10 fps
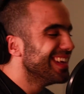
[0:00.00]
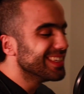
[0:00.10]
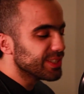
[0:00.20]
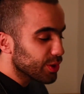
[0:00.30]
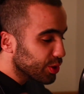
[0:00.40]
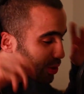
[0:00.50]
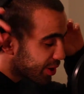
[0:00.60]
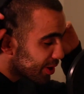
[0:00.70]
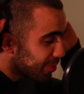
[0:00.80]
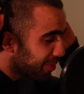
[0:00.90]
So you're
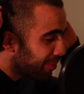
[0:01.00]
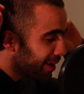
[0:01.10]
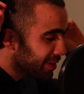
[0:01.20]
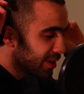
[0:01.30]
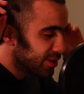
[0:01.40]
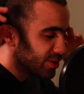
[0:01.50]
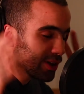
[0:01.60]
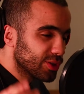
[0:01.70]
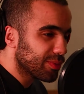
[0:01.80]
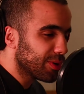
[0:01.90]
talking about my knowledge.
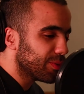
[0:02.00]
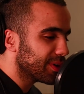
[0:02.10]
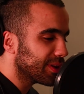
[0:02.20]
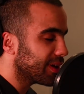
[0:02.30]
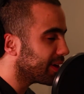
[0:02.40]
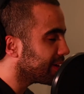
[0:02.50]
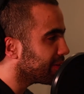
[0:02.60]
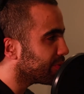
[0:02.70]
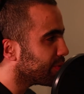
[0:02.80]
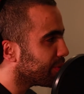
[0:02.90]
Knowledge about what? I didn't
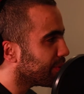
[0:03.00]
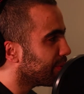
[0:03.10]
even know.